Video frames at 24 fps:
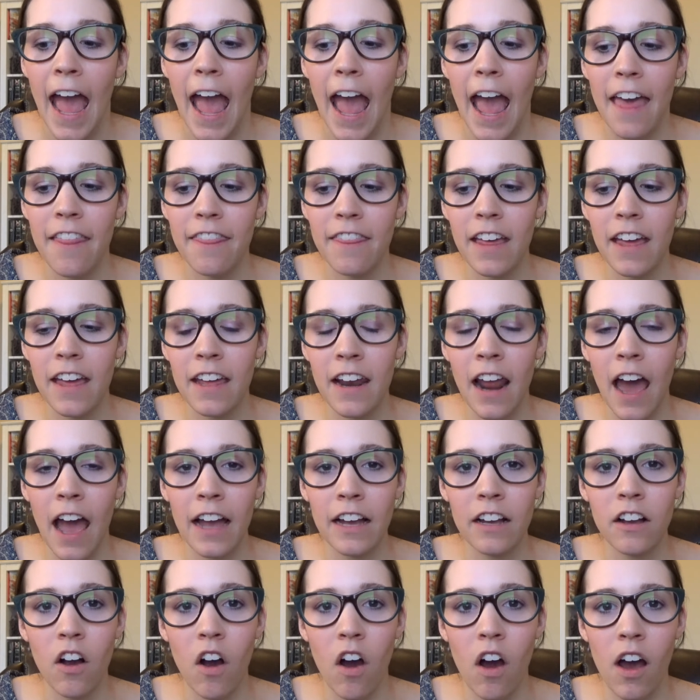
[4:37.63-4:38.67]
And then
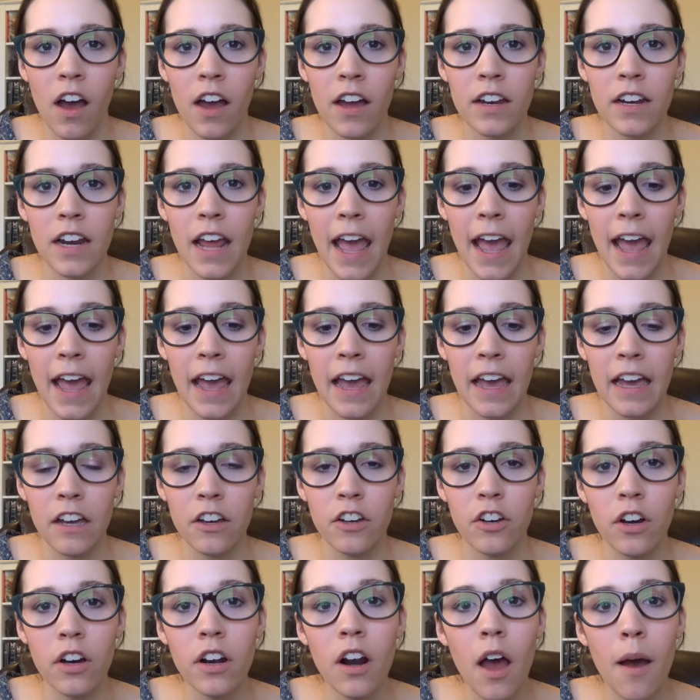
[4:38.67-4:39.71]
I got a
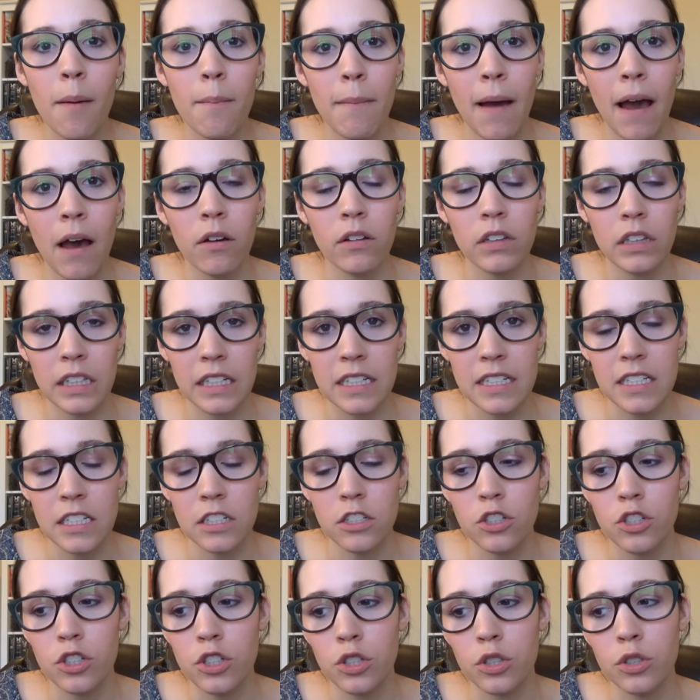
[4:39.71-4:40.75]
good amount
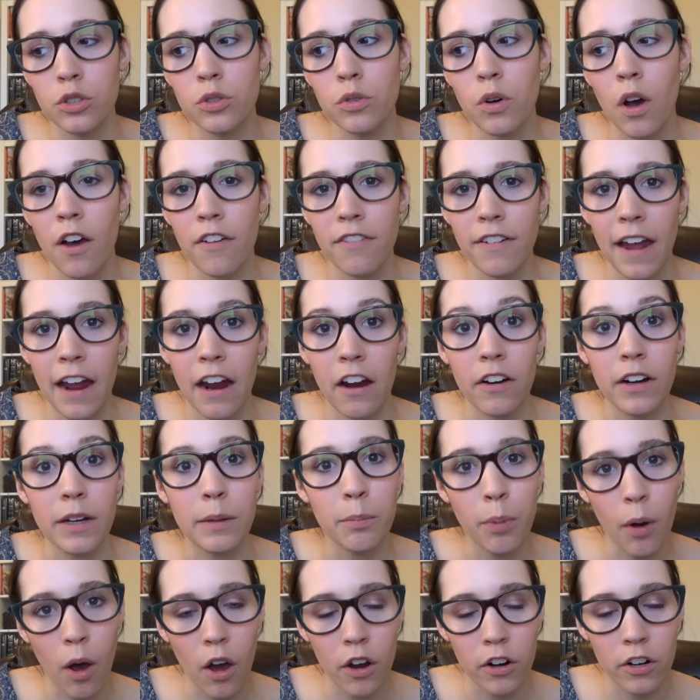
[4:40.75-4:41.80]
listened to of Harry
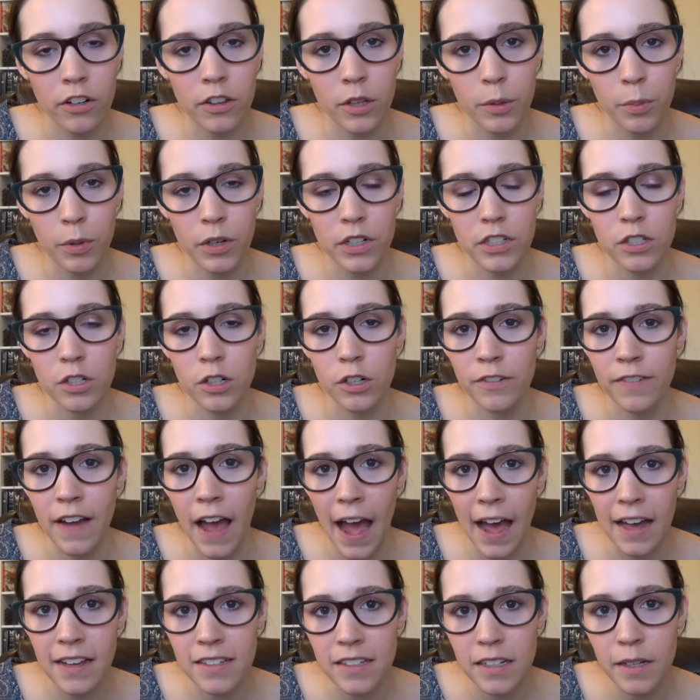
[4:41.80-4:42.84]
Potter and the Prisoner of
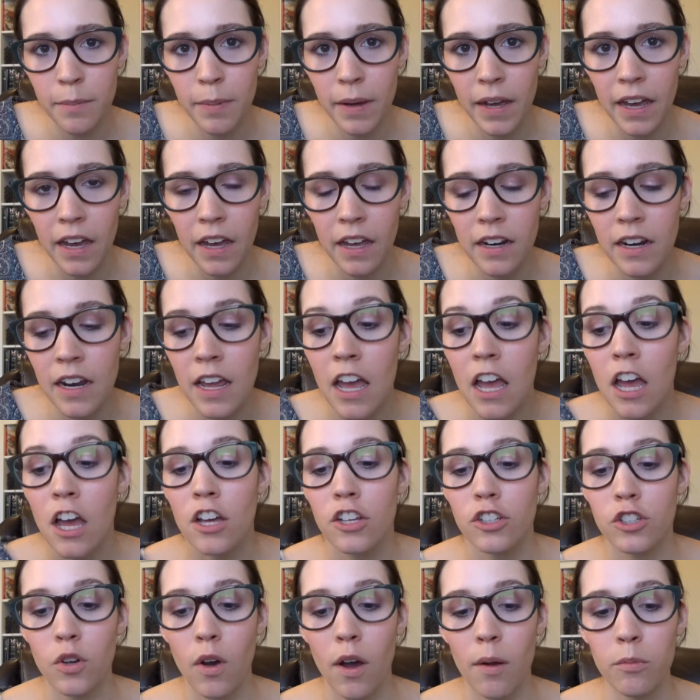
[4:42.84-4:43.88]
Azkaban.
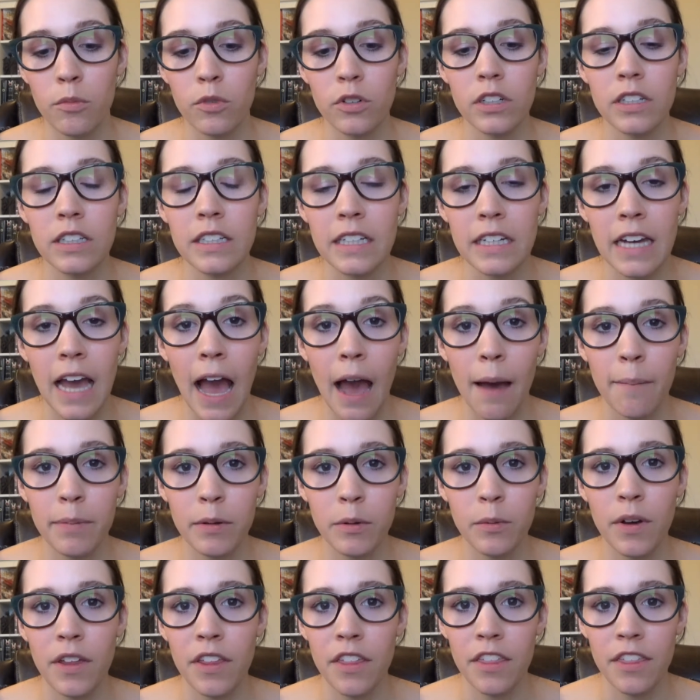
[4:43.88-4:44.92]
So I'm really happy
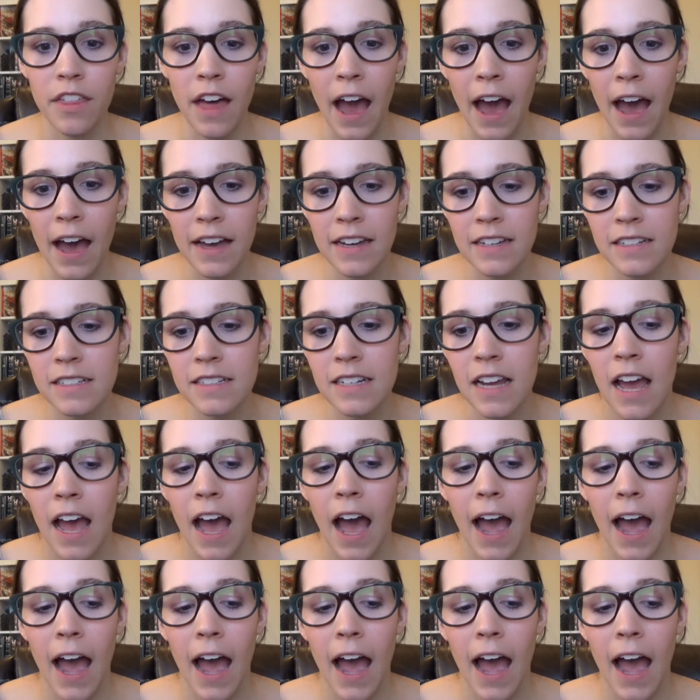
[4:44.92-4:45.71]
with that.